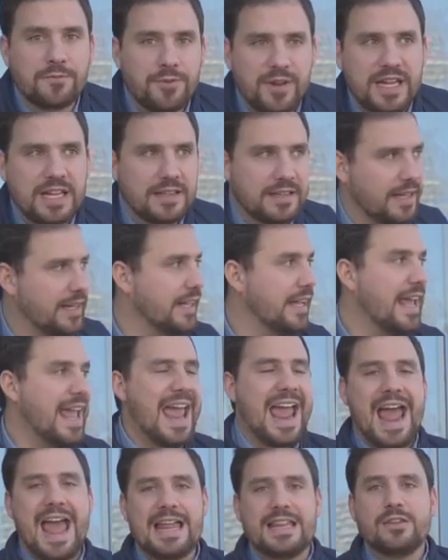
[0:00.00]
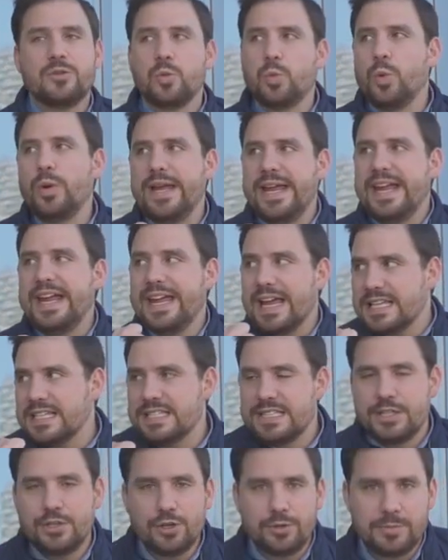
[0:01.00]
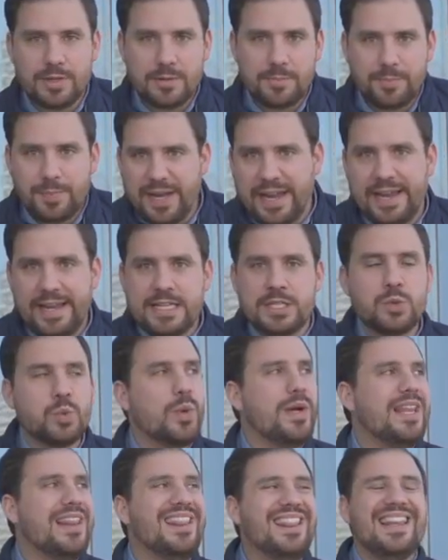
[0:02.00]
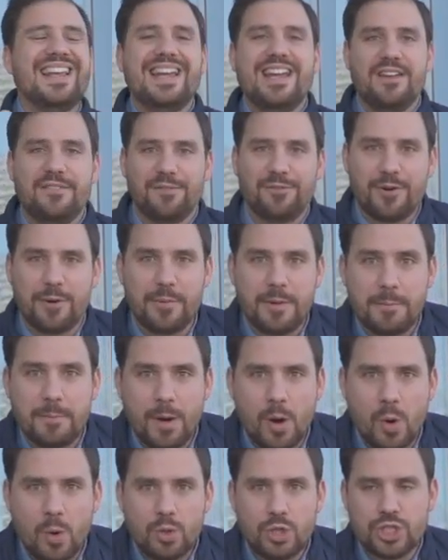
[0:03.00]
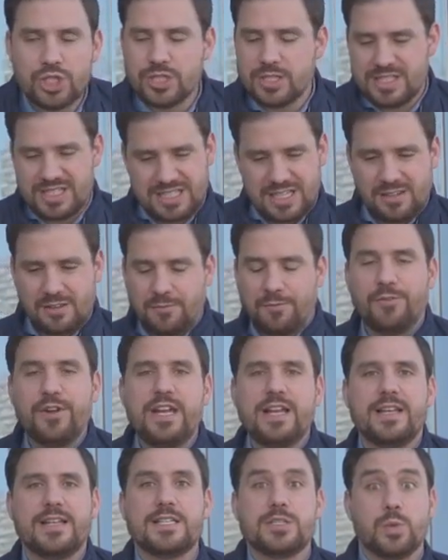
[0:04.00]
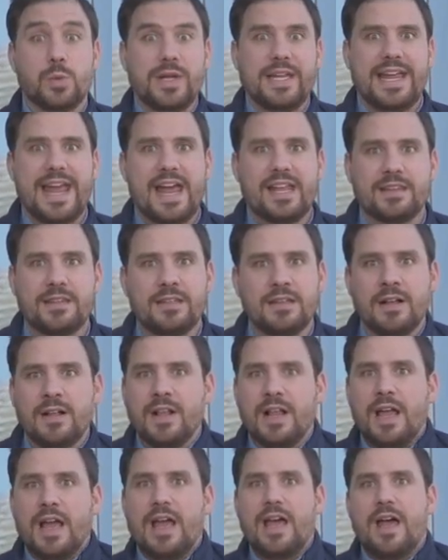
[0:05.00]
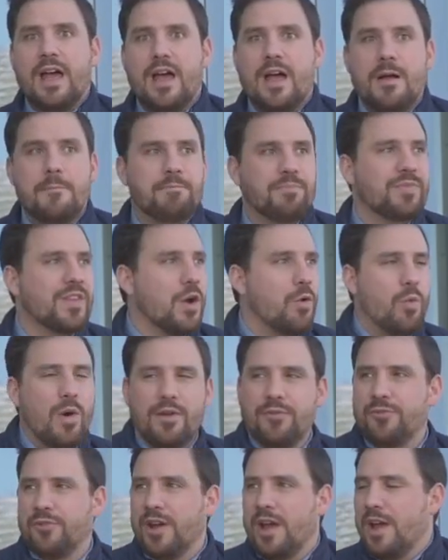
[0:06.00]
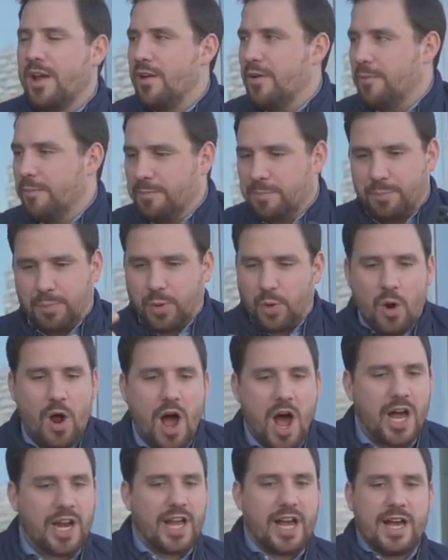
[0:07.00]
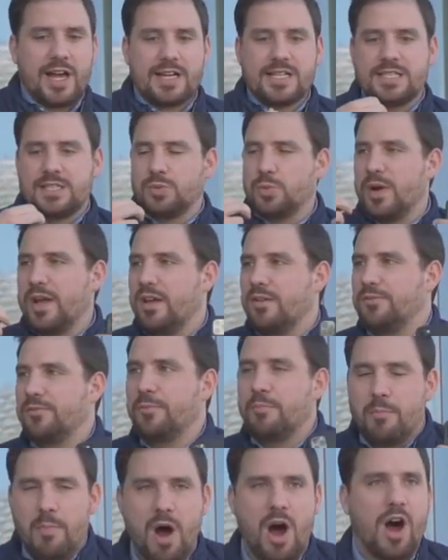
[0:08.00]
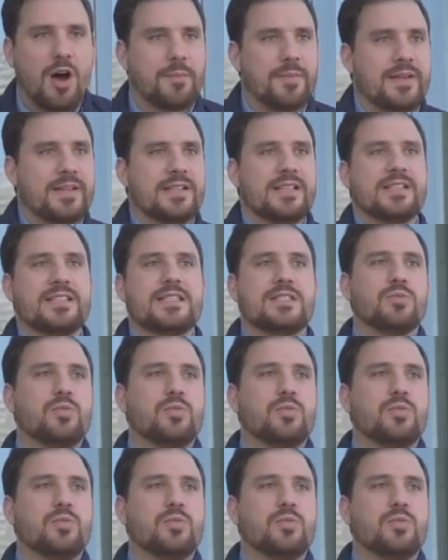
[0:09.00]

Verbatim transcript: feeling, and we as human beings, we live from emotions and feelings we get um, with products, with moments,